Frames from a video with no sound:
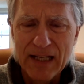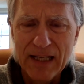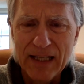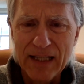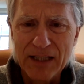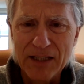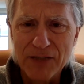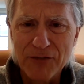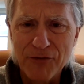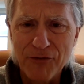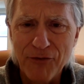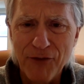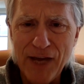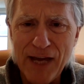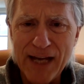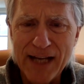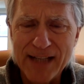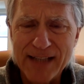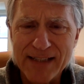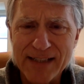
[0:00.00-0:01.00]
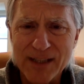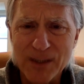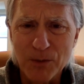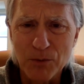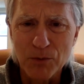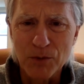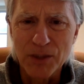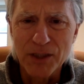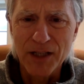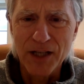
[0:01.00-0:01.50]
and the fact that
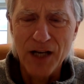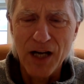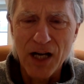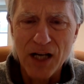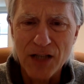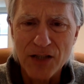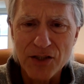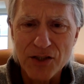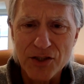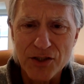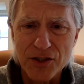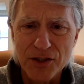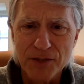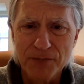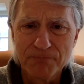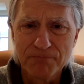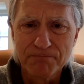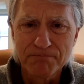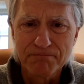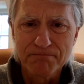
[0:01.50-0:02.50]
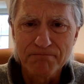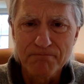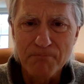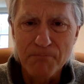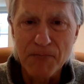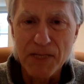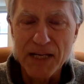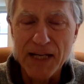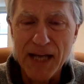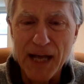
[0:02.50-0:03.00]
we're not
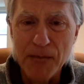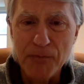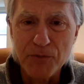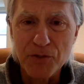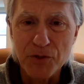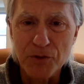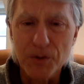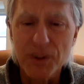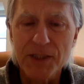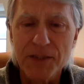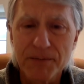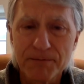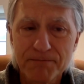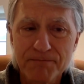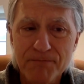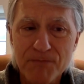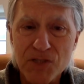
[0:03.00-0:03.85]
meeting up to it.